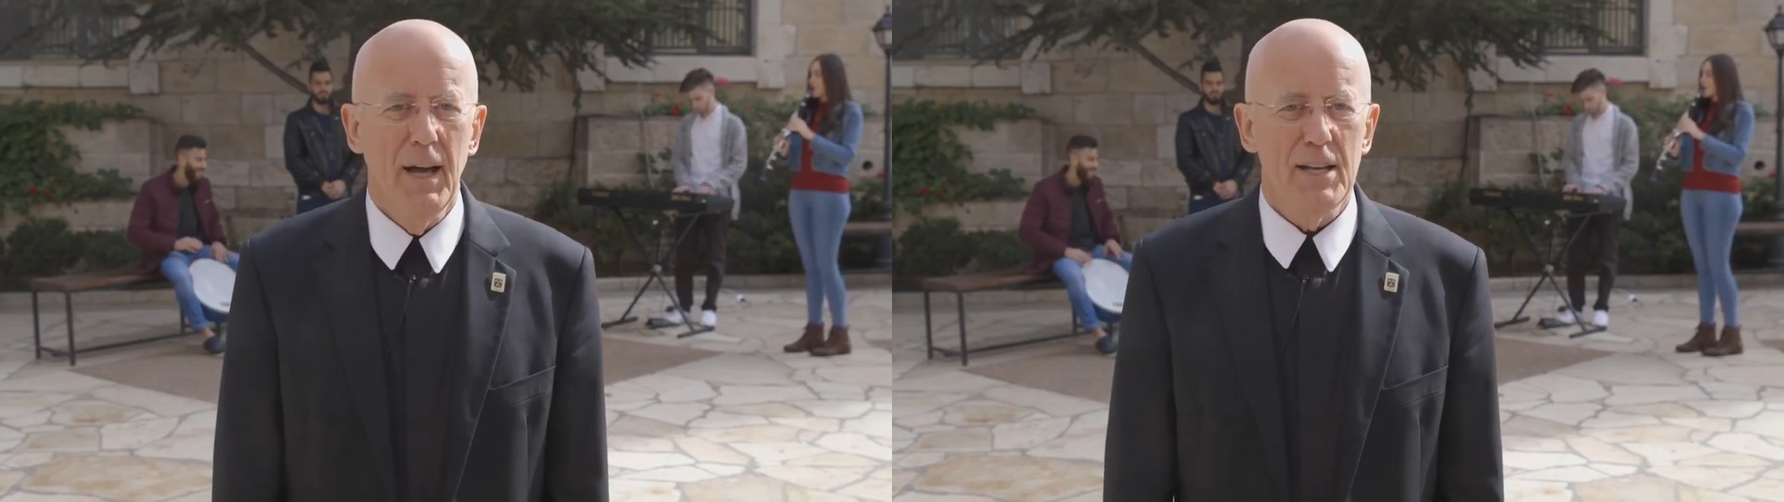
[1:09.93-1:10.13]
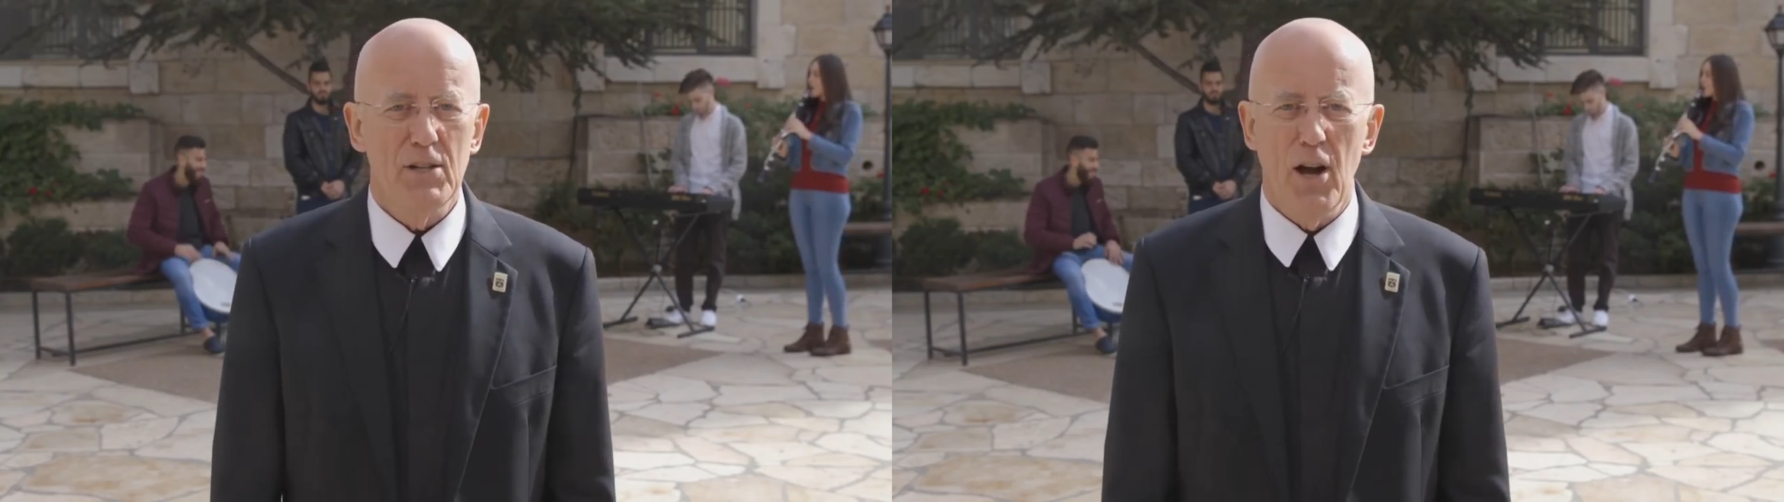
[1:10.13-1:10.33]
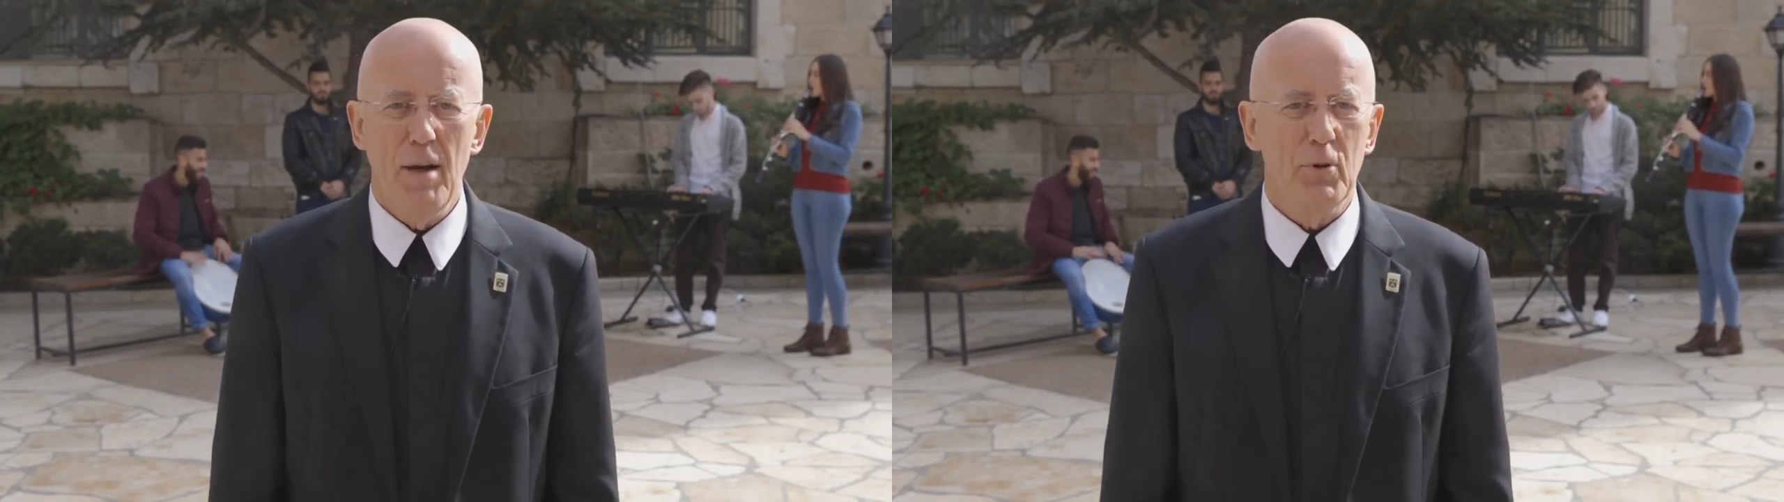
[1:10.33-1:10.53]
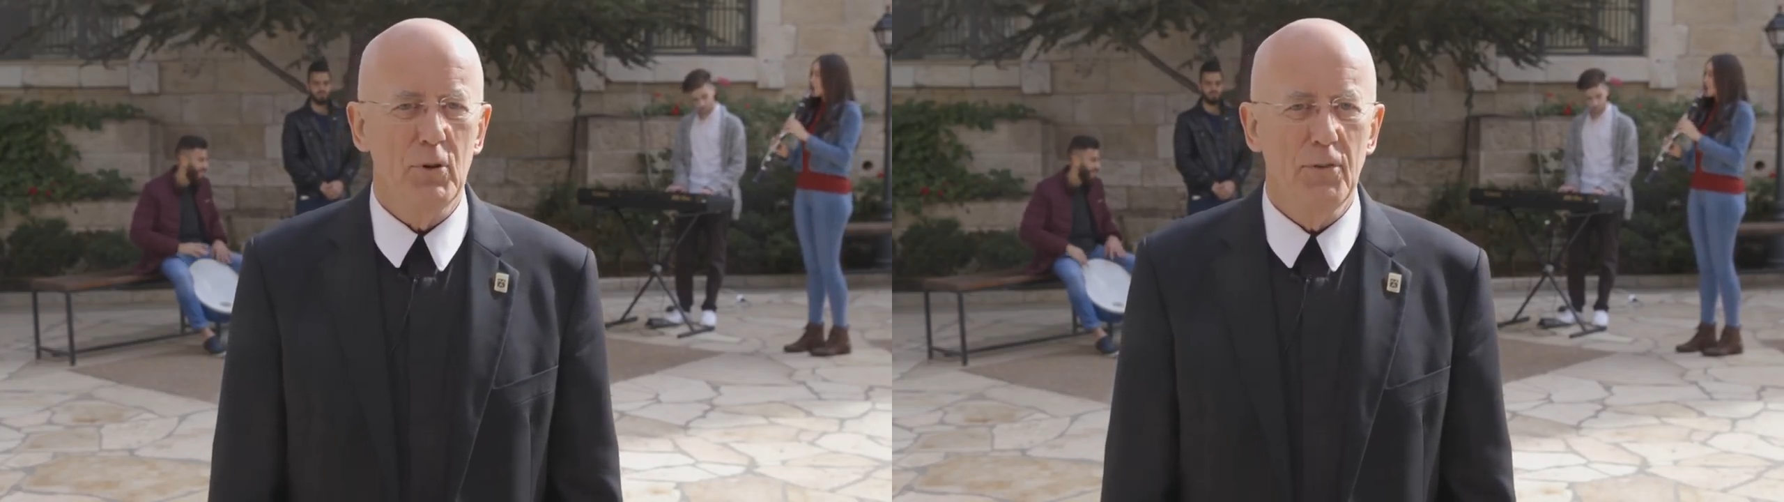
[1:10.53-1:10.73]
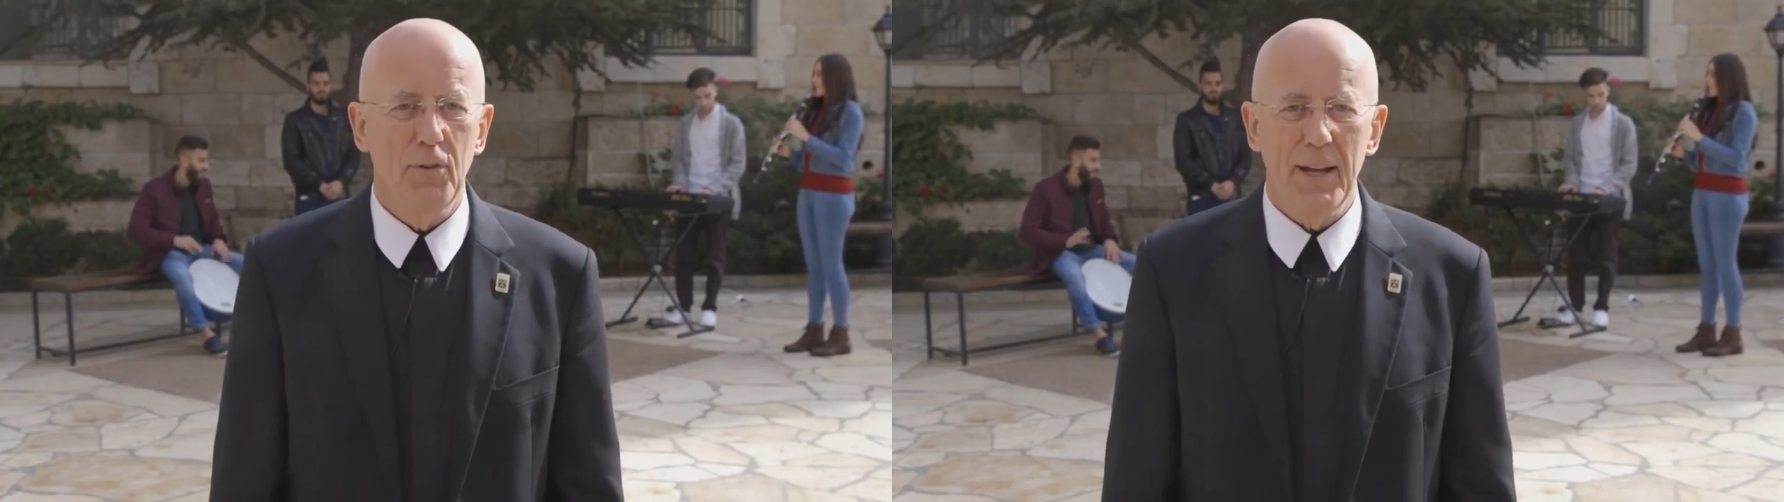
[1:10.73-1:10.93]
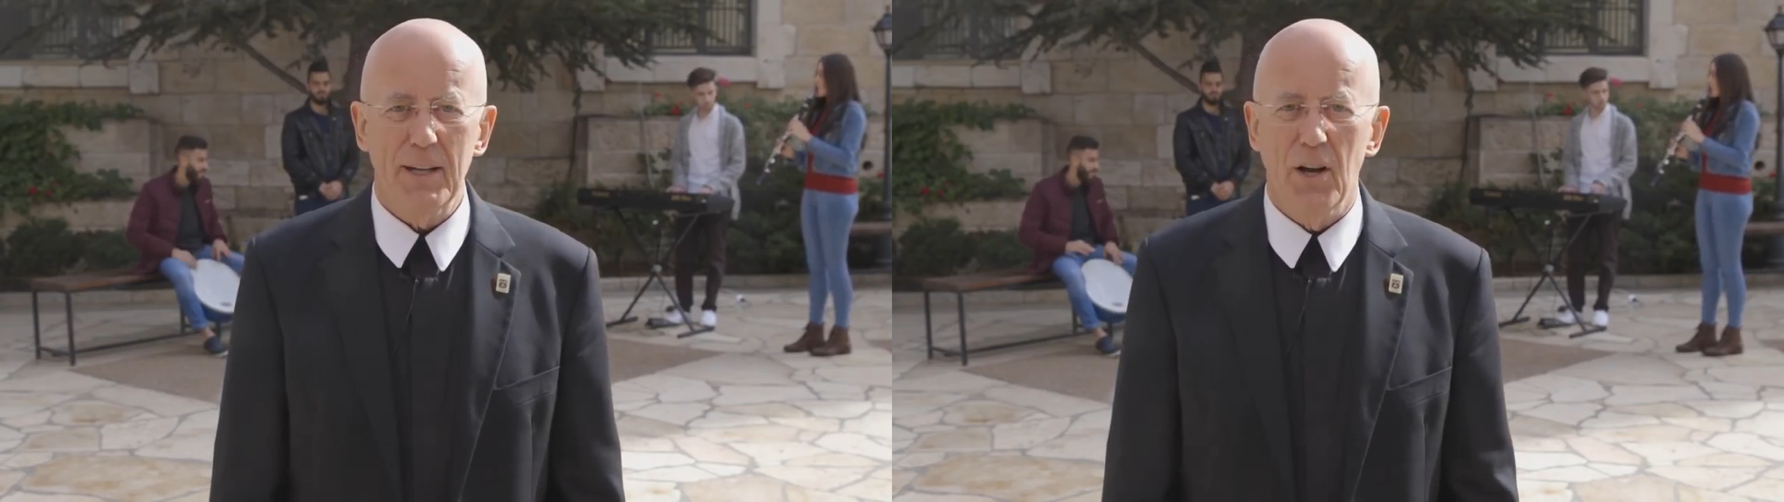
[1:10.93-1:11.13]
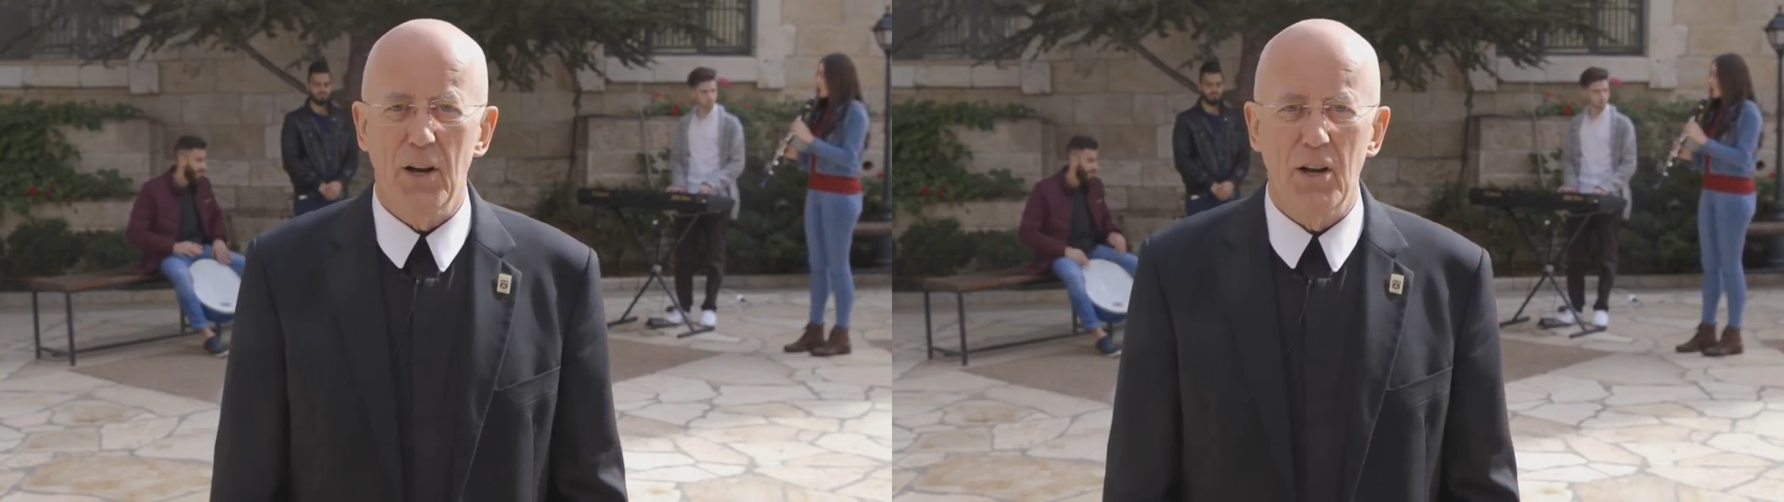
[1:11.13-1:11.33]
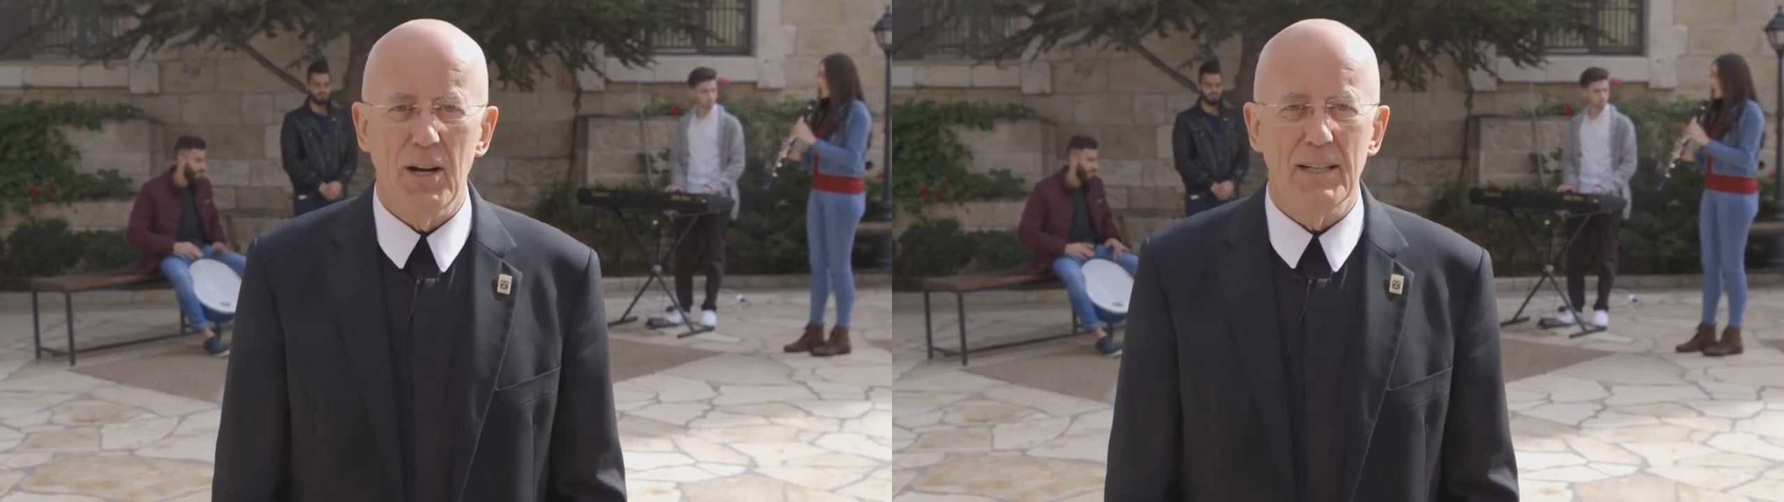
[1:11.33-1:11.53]
a time to reflect
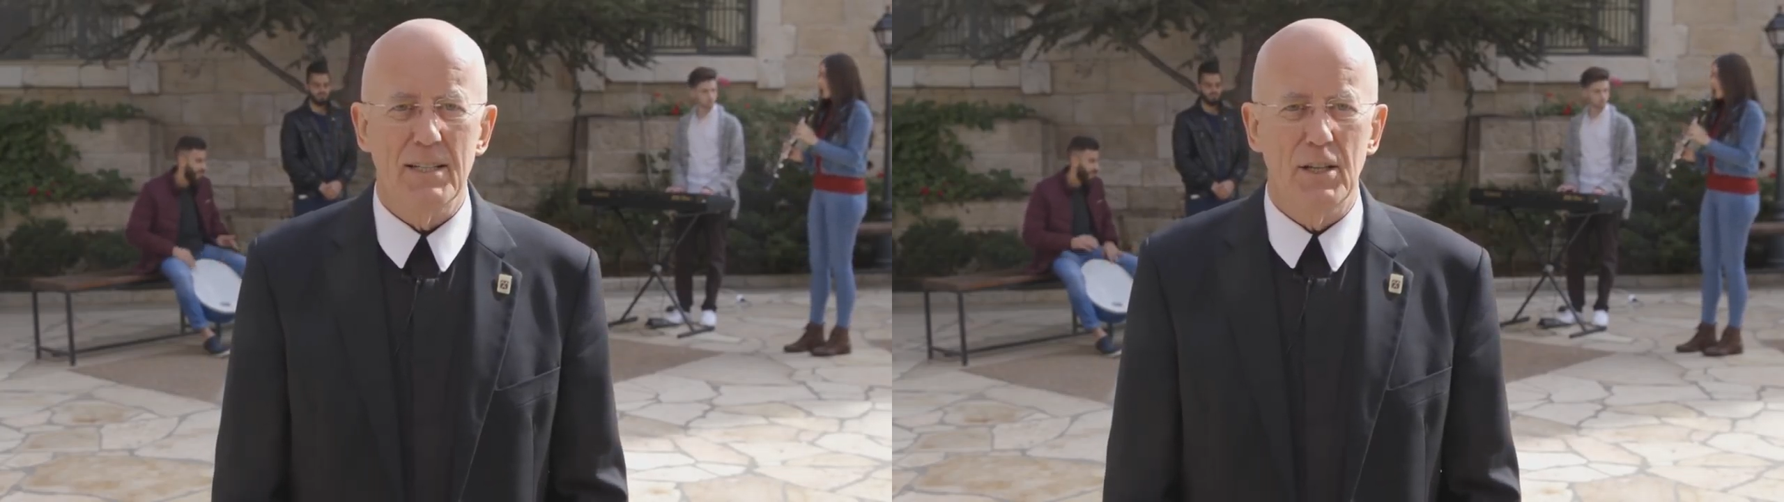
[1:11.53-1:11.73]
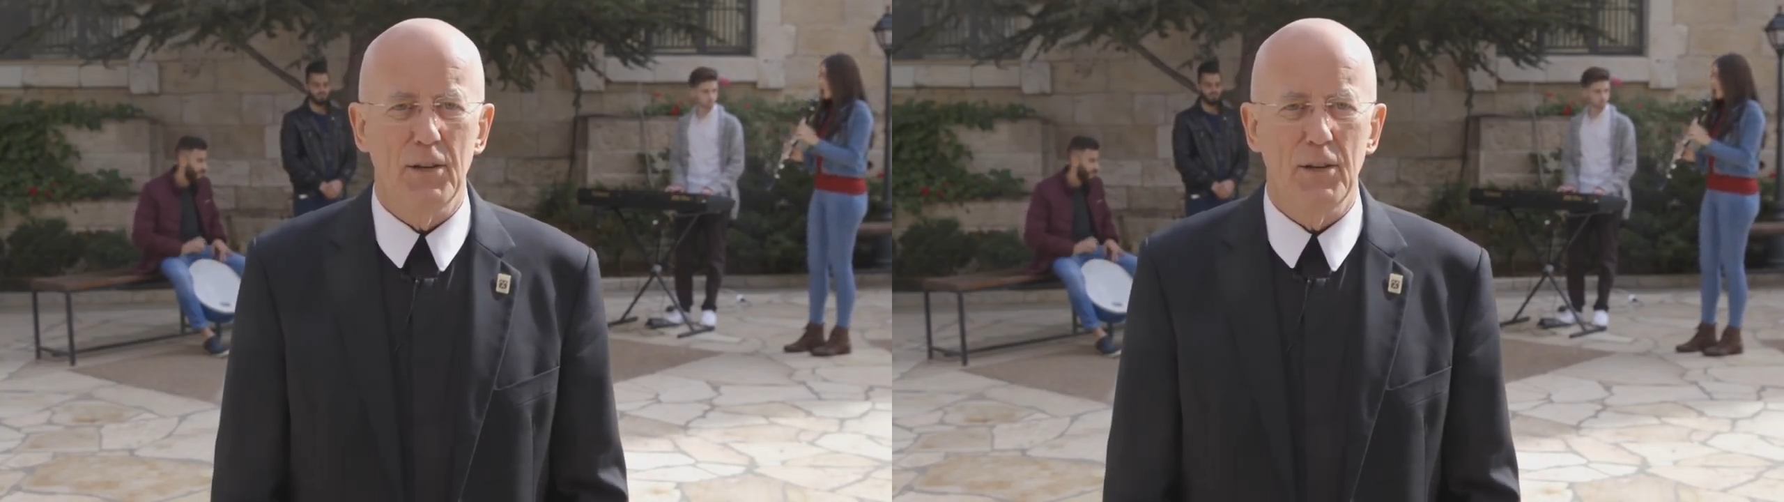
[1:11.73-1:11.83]
on God's